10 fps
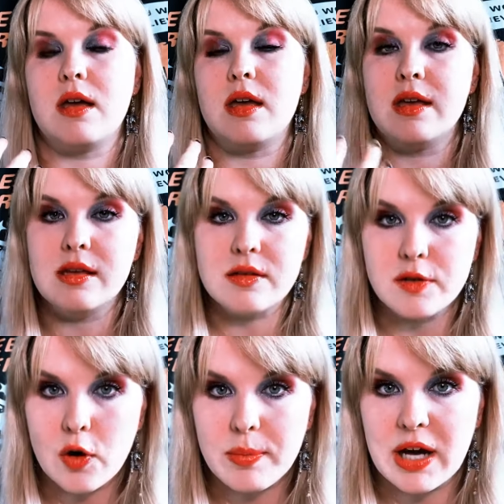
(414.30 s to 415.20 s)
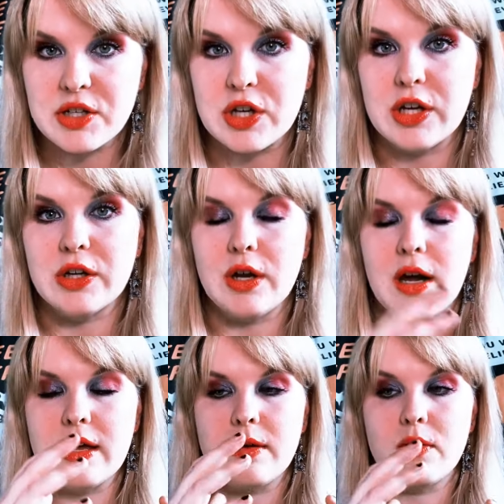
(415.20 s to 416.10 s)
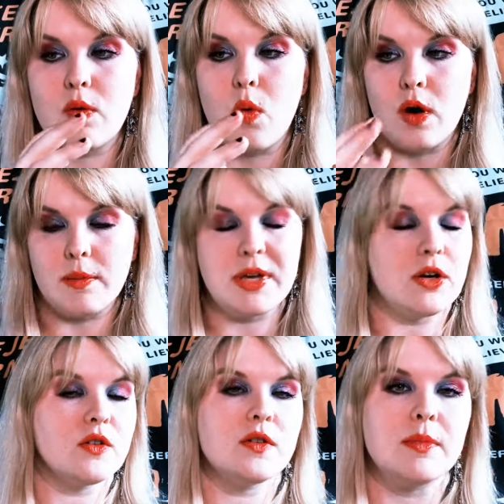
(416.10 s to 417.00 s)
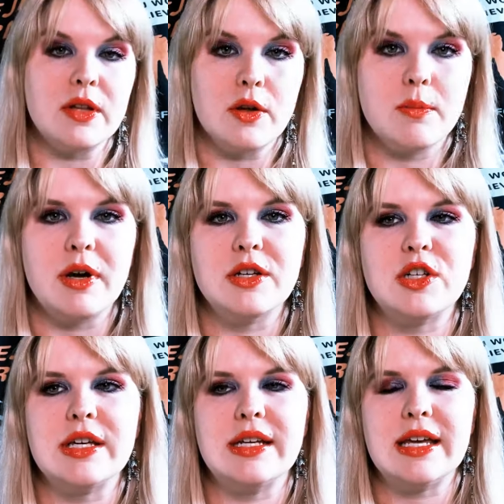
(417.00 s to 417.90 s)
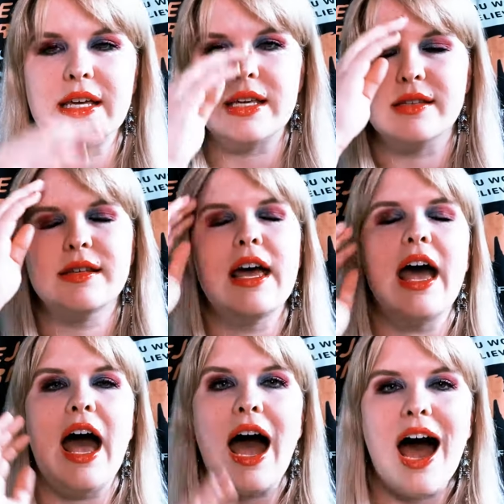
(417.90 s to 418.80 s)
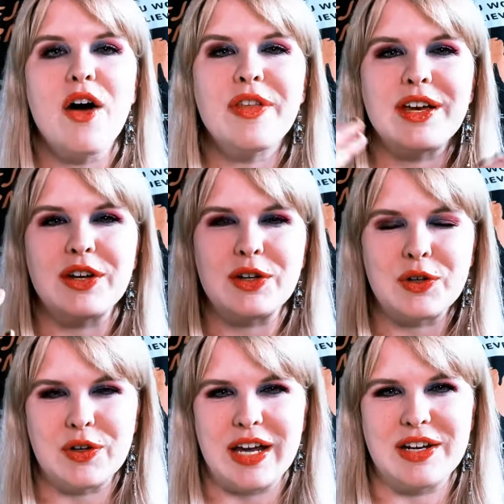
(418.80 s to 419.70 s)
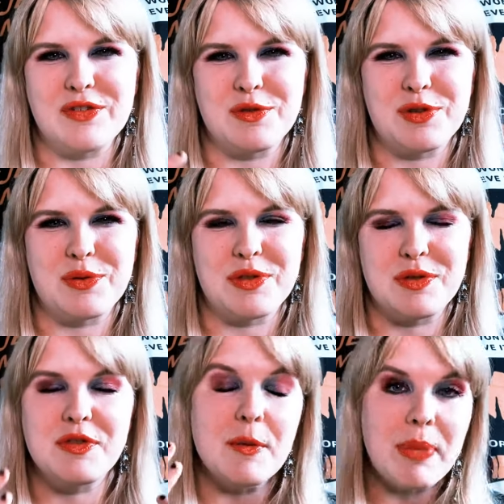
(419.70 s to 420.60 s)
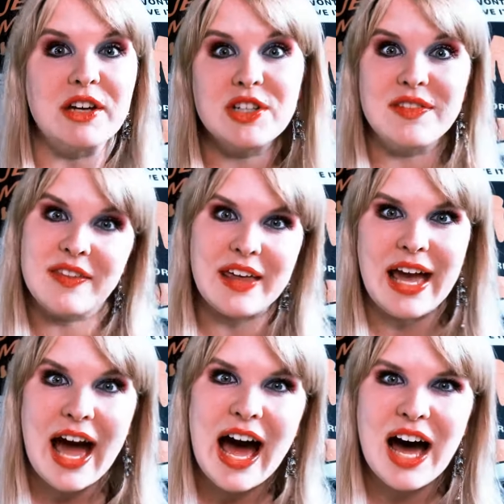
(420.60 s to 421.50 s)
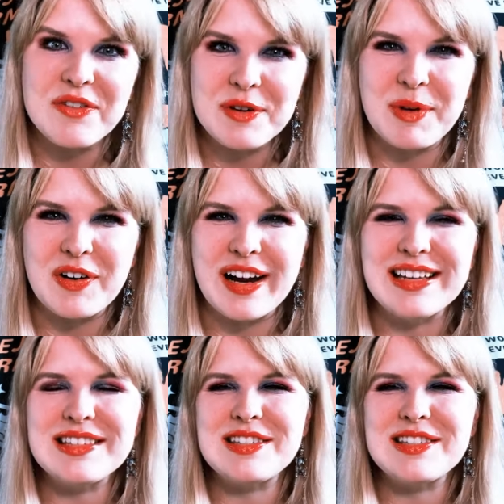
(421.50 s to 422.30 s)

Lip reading: is low budget or appears to be low budget, is how they get creative with the budget that they have. Am I right?